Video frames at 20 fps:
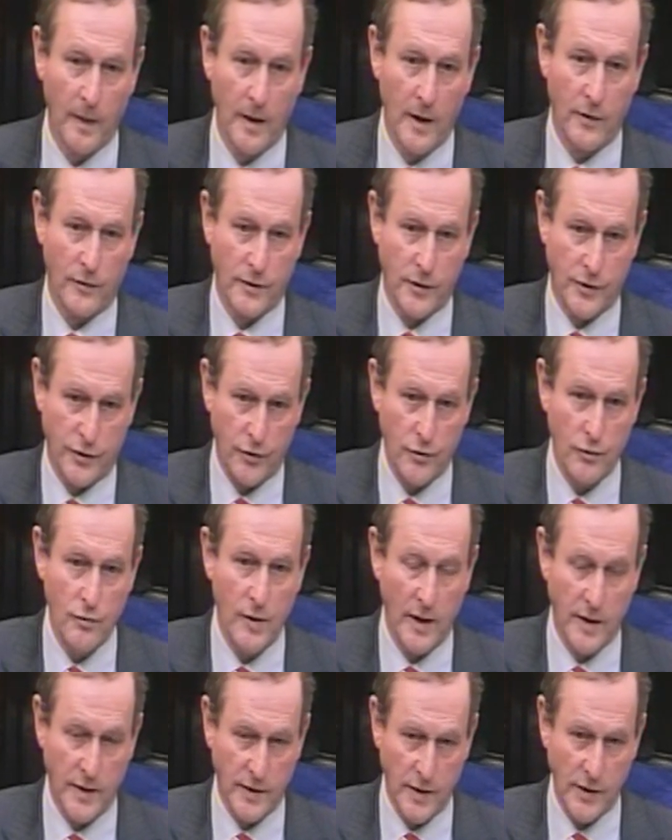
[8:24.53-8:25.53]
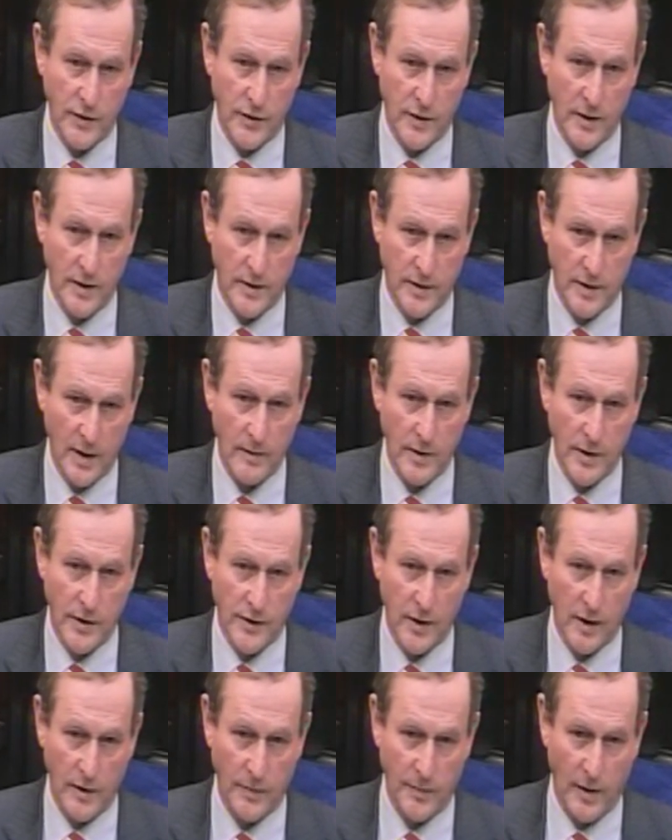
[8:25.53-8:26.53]
it was two existing
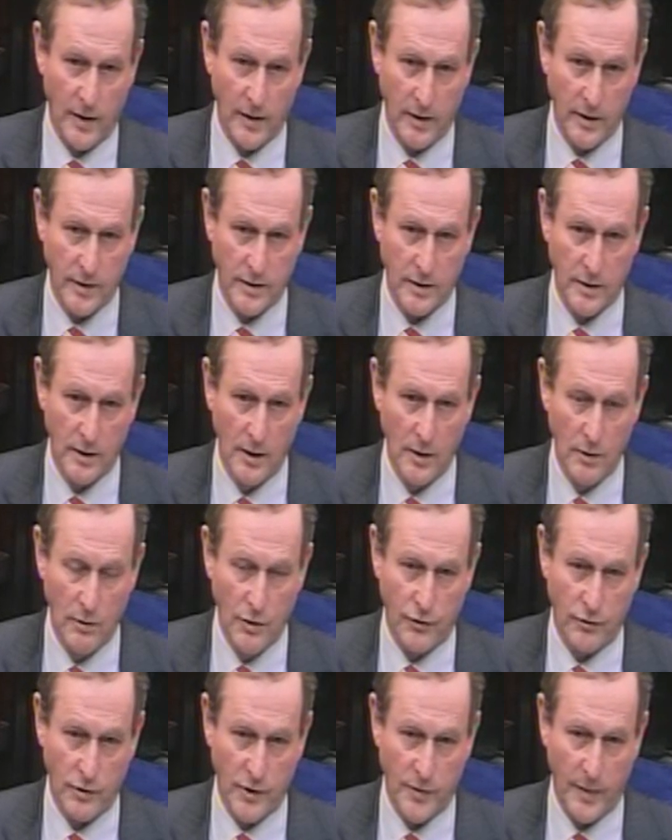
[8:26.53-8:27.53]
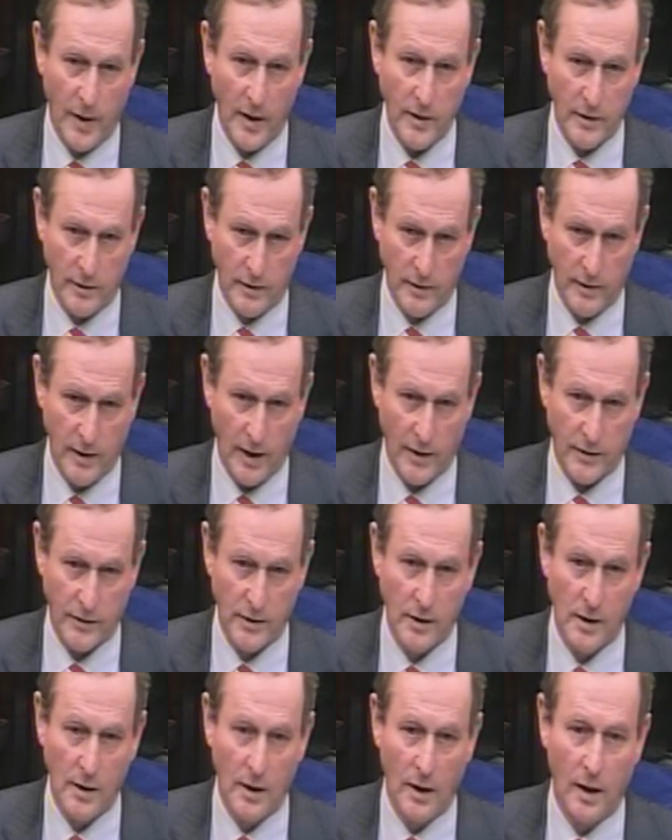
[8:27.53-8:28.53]
semi-state bodies which responded to that,
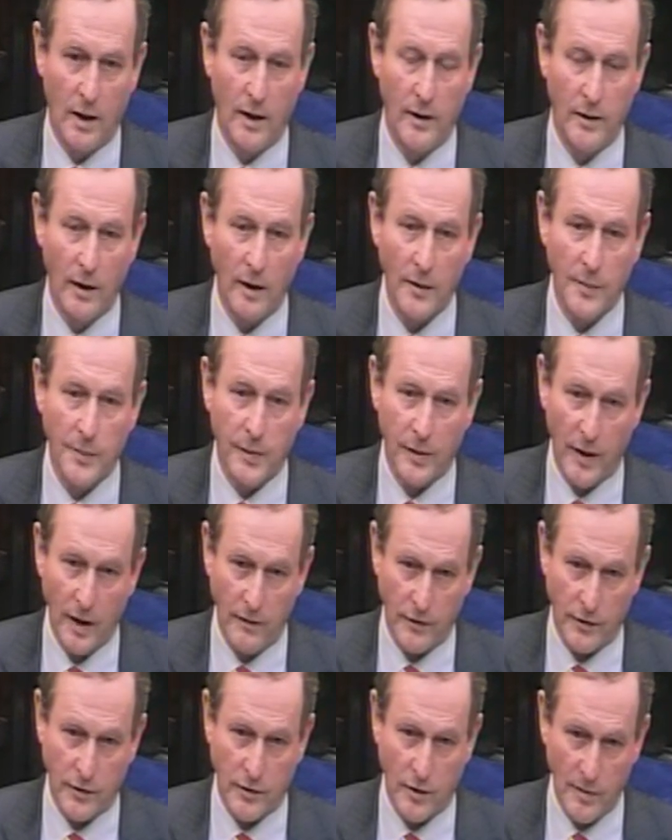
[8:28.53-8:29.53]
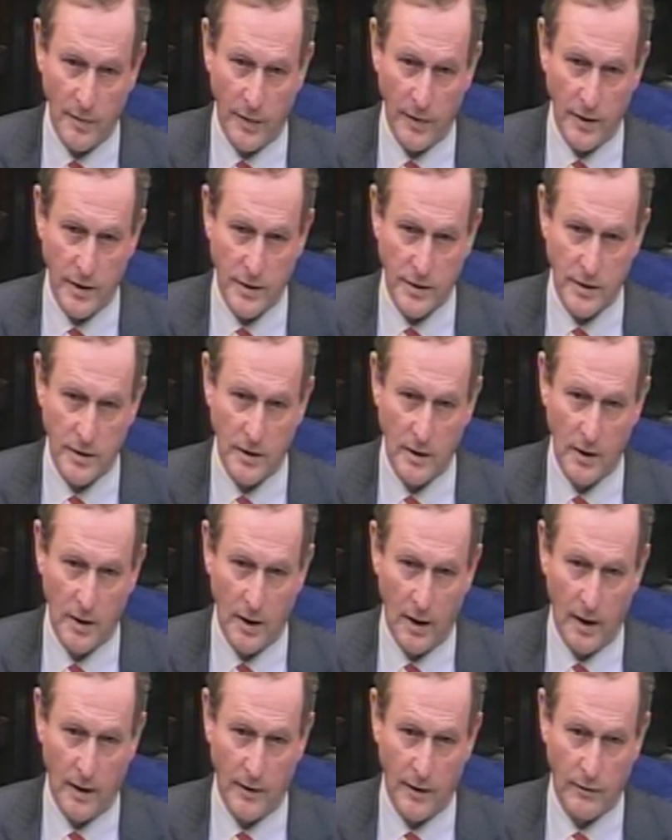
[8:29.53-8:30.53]
uh, not private companies
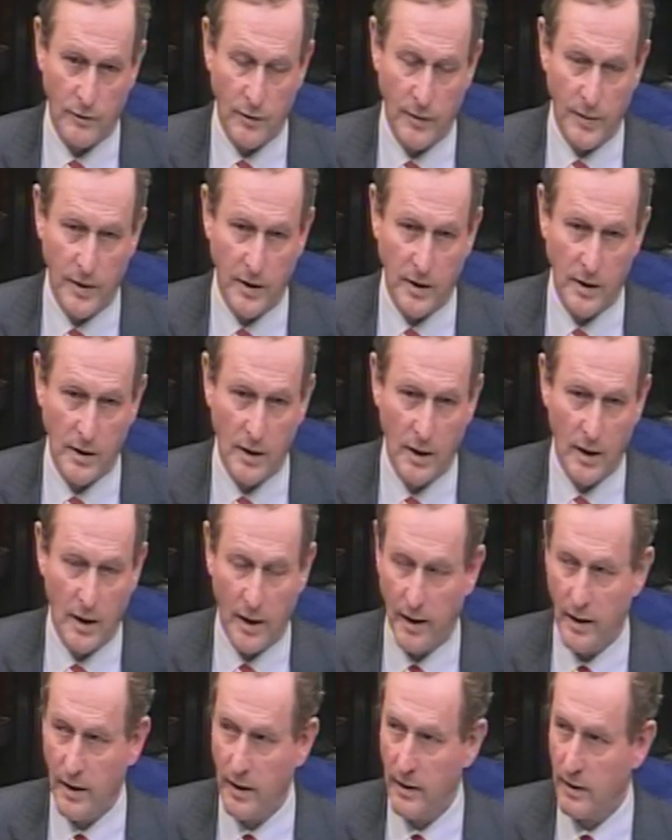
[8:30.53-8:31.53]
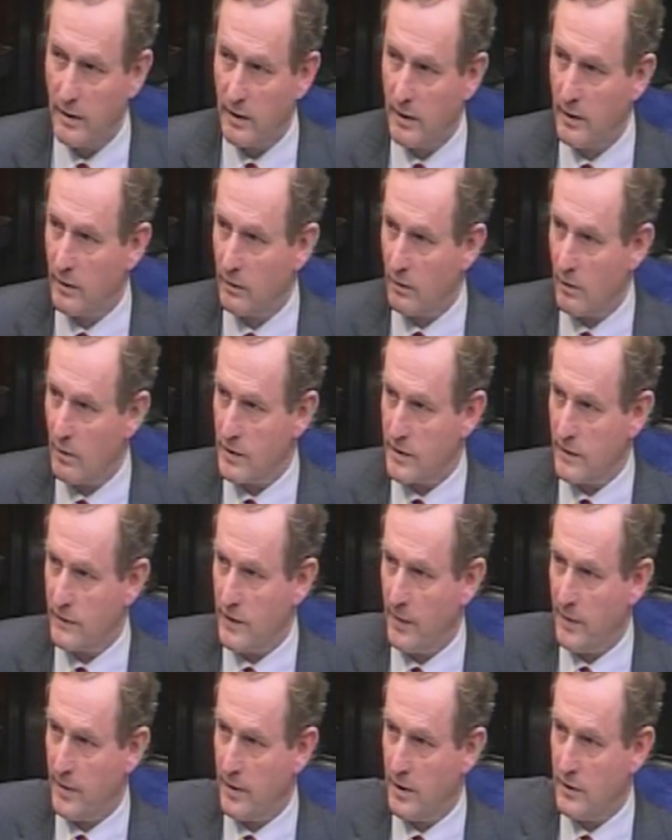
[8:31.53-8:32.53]
uh, that would be, uh, in, the, in the words of
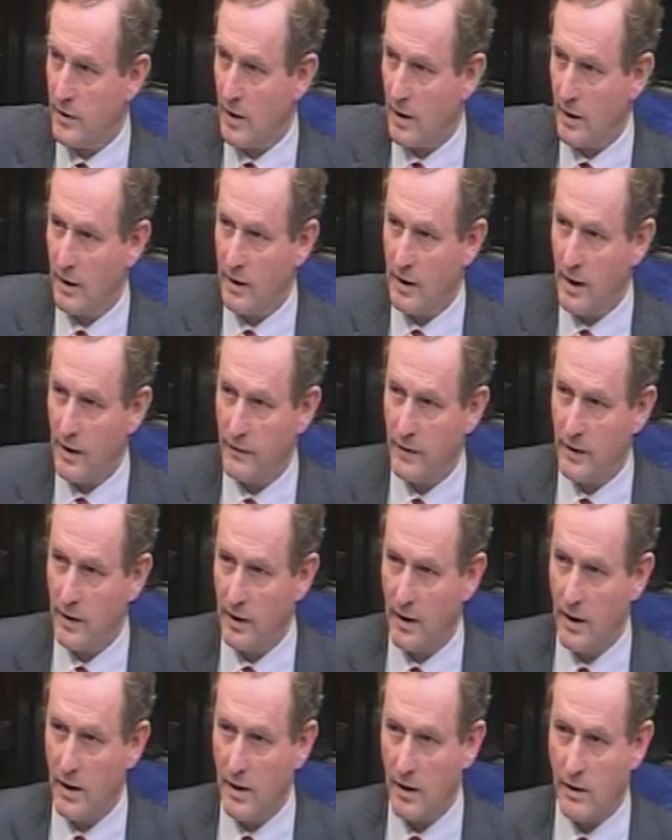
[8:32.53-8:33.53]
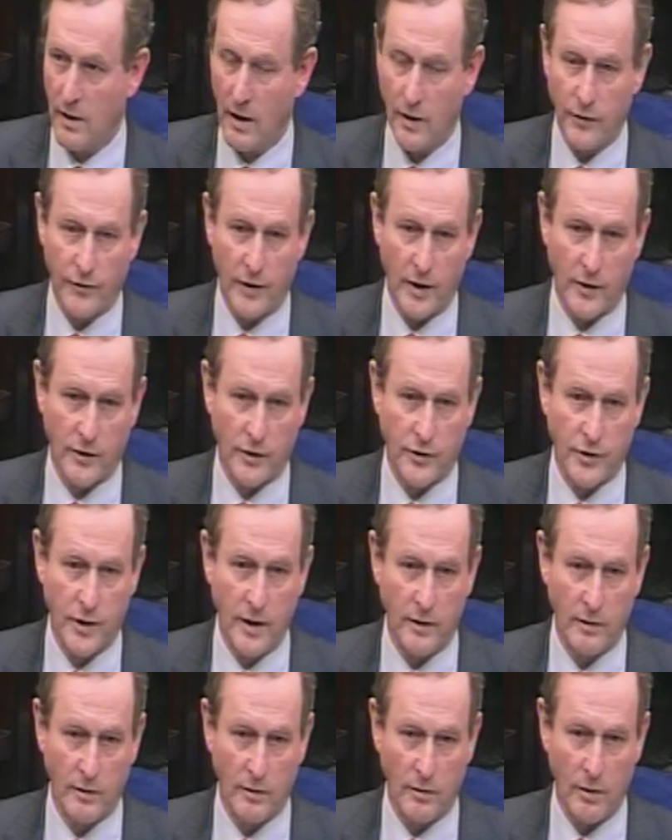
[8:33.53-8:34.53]
Deputy Donnelly, having a, a contract or
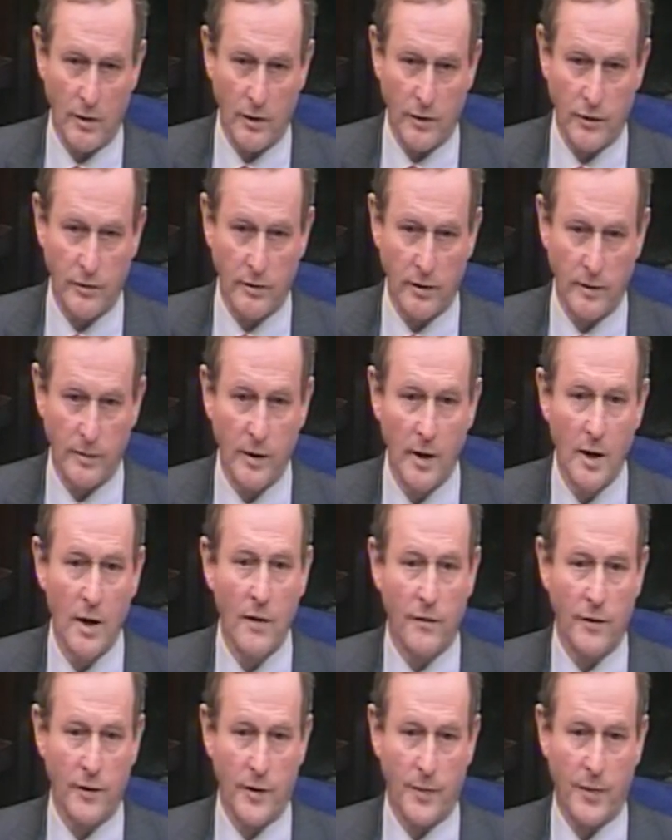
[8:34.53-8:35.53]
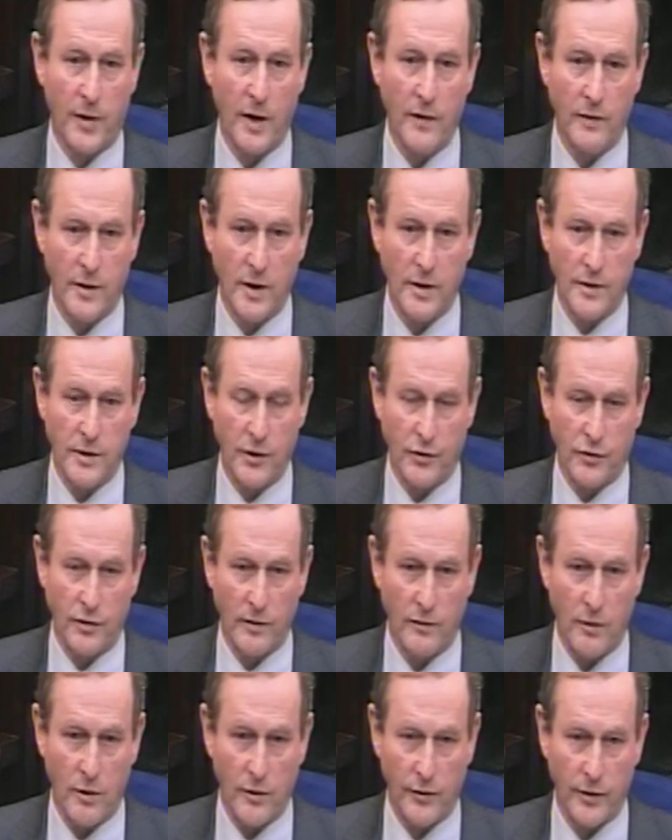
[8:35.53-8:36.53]
tender awarded to them for the privatisation
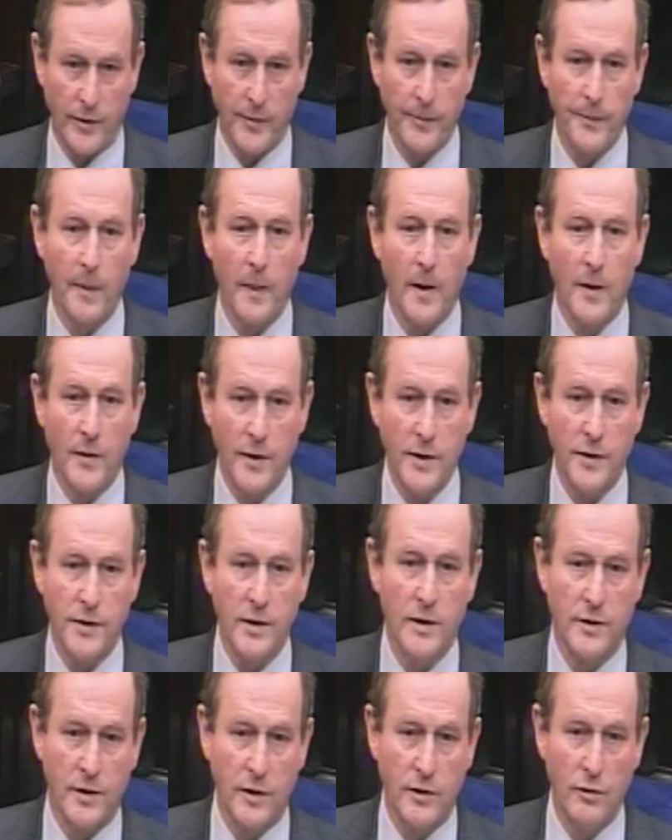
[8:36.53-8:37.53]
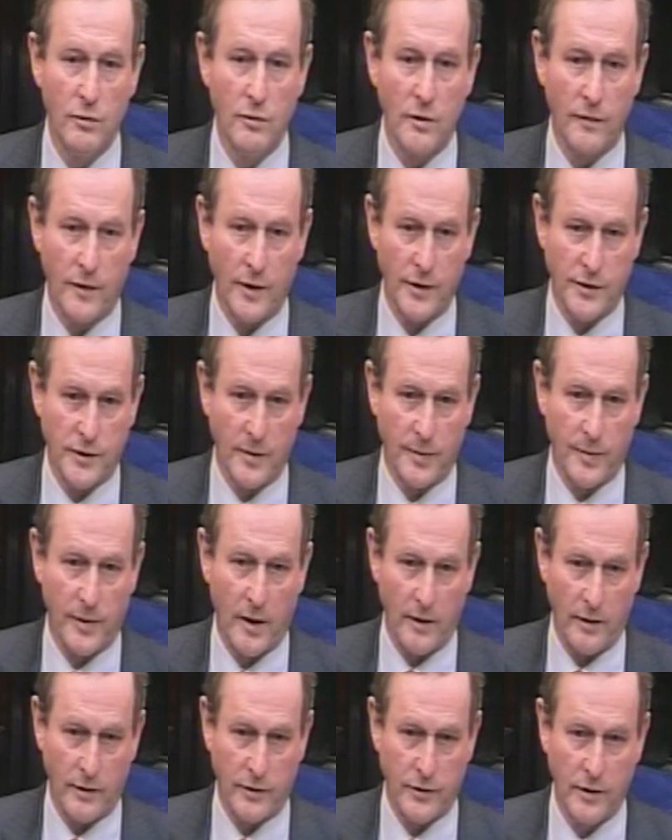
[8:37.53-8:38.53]
of water. This is a universal
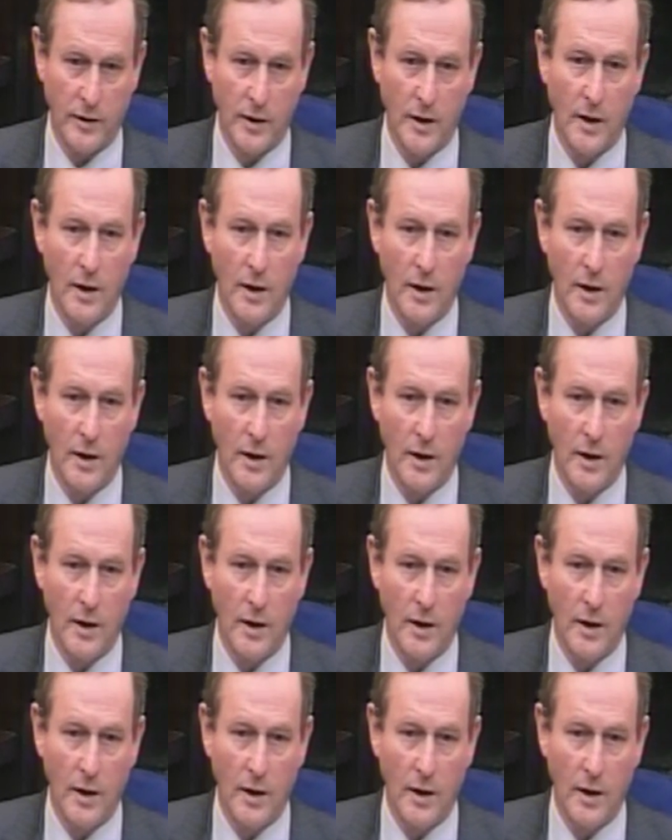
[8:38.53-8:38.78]
product.